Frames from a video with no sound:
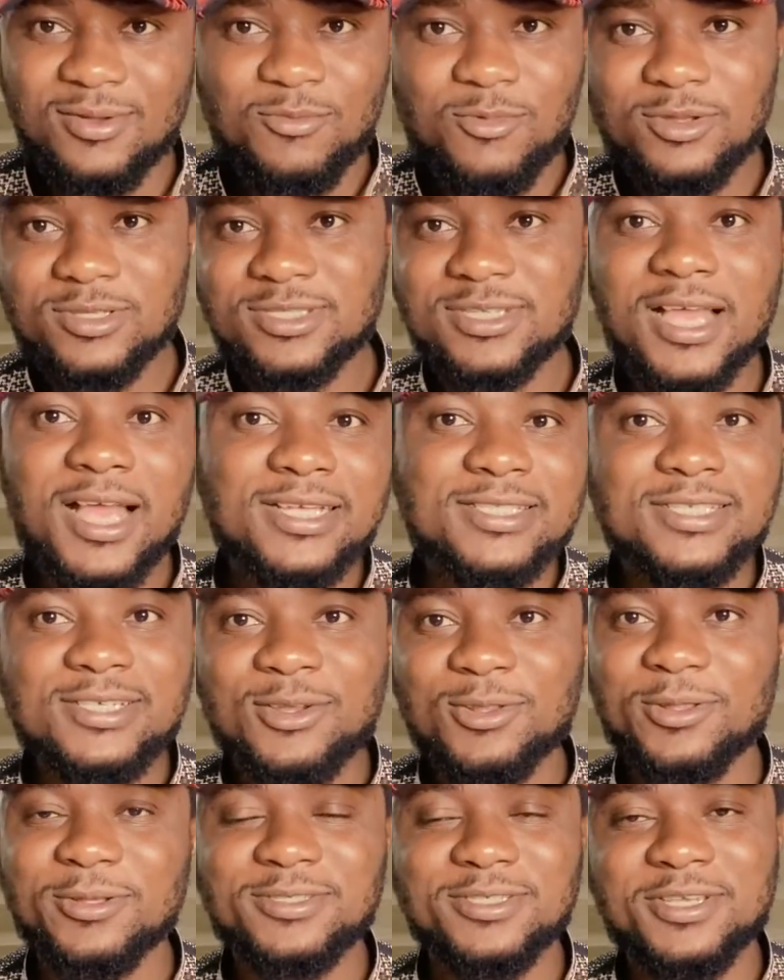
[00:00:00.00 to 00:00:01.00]
The
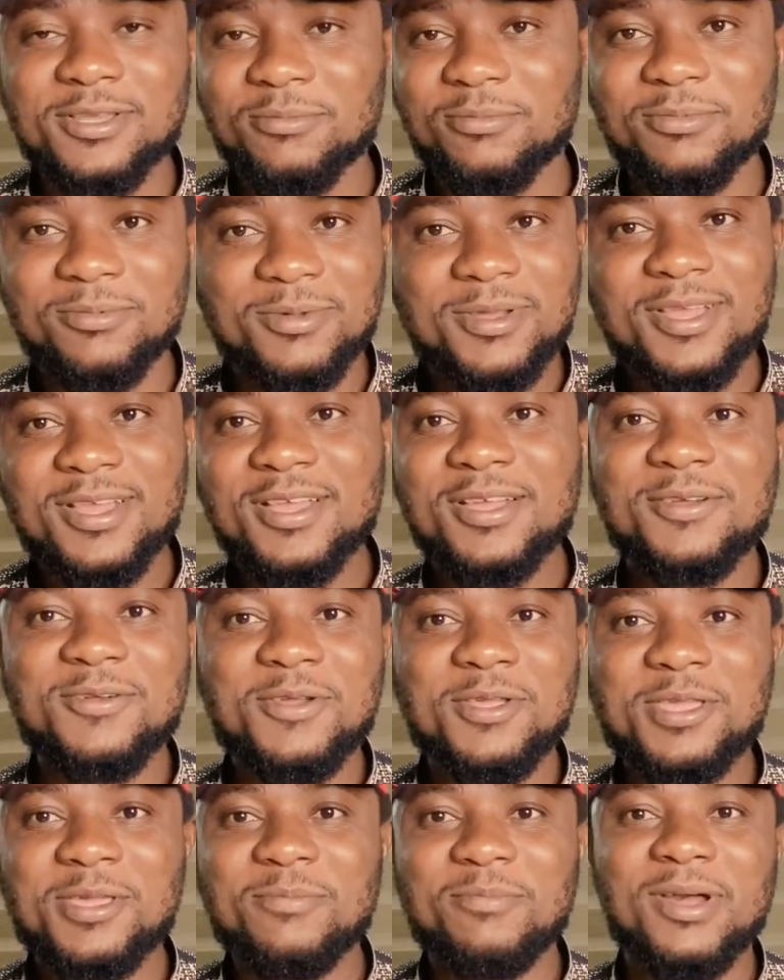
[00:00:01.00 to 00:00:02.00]
ideology
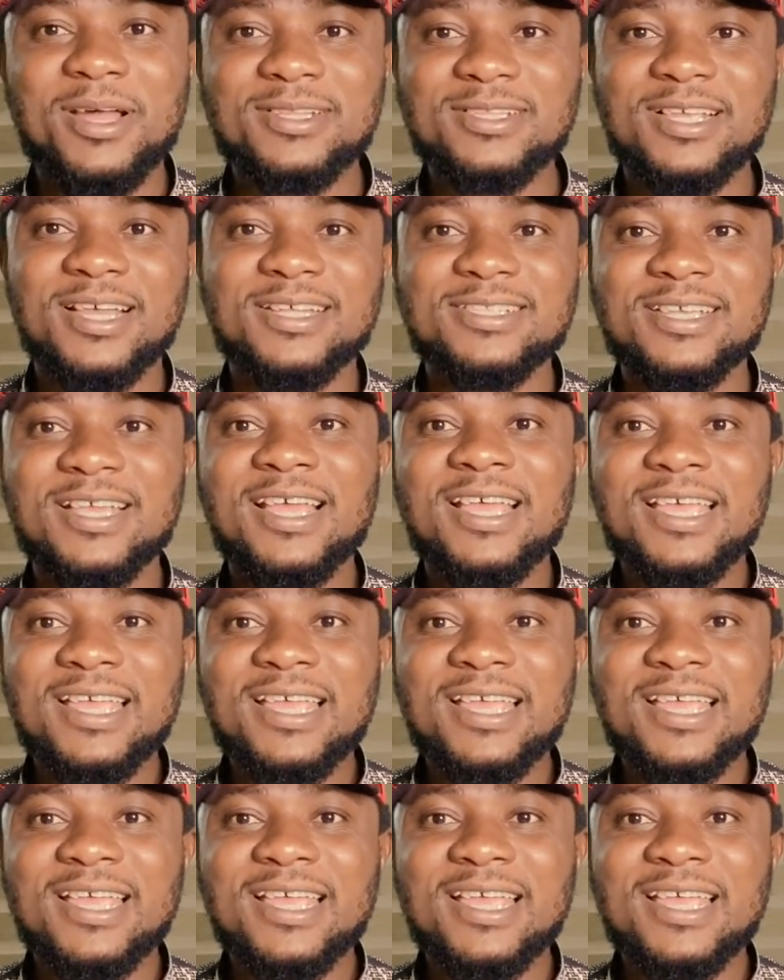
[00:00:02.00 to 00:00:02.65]
about that.